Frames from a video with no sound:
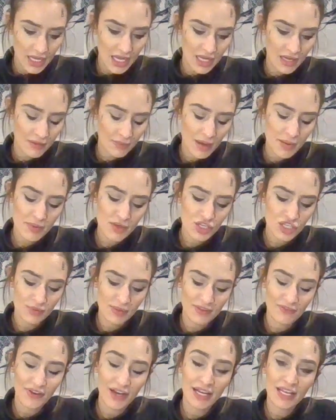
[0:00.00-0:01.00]
And it might just
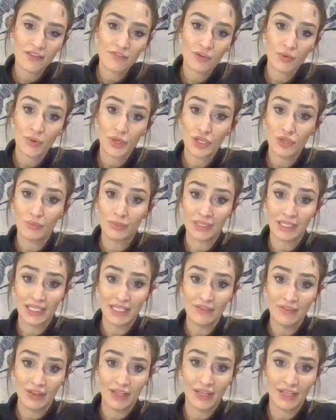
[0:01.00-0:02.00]
be fighting for what you
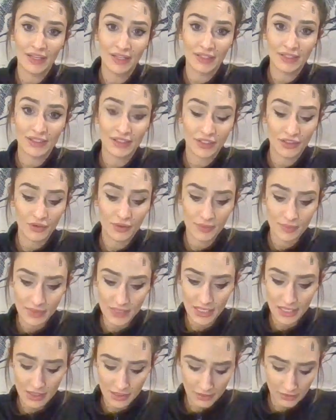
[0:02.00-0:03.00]
believe in. You know what I'm
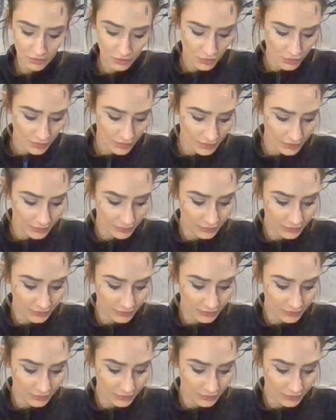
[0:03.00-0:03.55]
saying? Ooh.